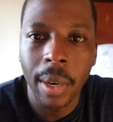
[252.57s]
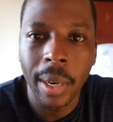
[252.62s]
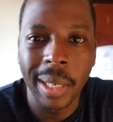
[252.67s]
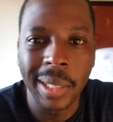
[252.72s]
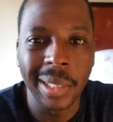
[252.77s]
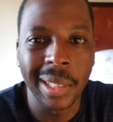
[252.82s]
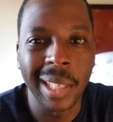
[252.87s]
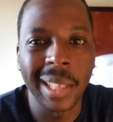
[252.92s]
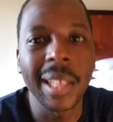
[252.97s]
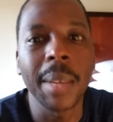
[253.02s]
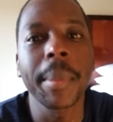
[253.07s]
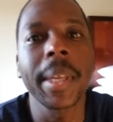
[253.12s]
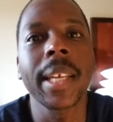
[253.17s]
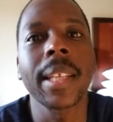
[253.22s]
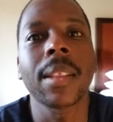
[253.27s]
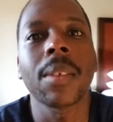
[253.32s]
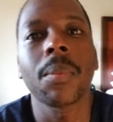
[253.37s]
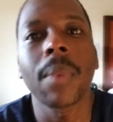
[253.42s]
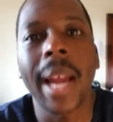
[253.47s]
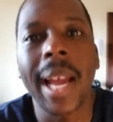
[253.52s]
and you're like, let me get
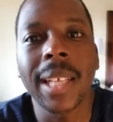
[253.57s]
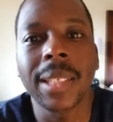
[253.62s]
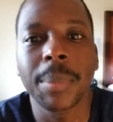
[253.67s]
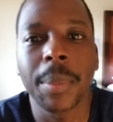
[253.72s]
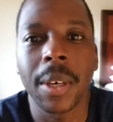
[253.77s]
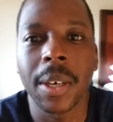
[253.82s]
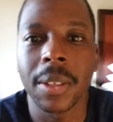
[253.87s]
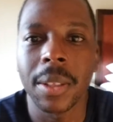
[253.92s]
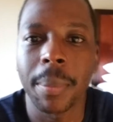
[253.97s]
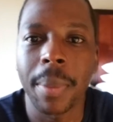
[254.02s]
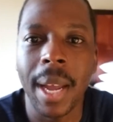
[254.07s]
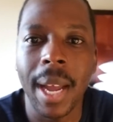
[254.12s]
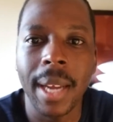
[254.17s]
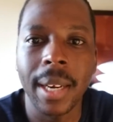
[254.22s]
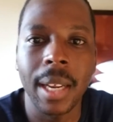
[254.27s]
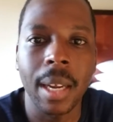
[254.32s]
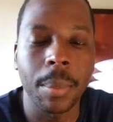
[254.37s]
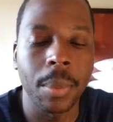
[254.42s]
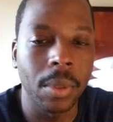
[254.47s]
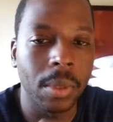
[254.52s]
the raspberry or the
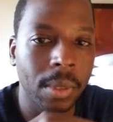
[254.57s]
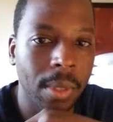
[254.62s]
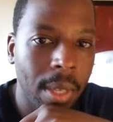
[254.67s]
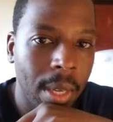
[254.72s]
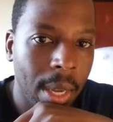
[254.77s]
pineapple.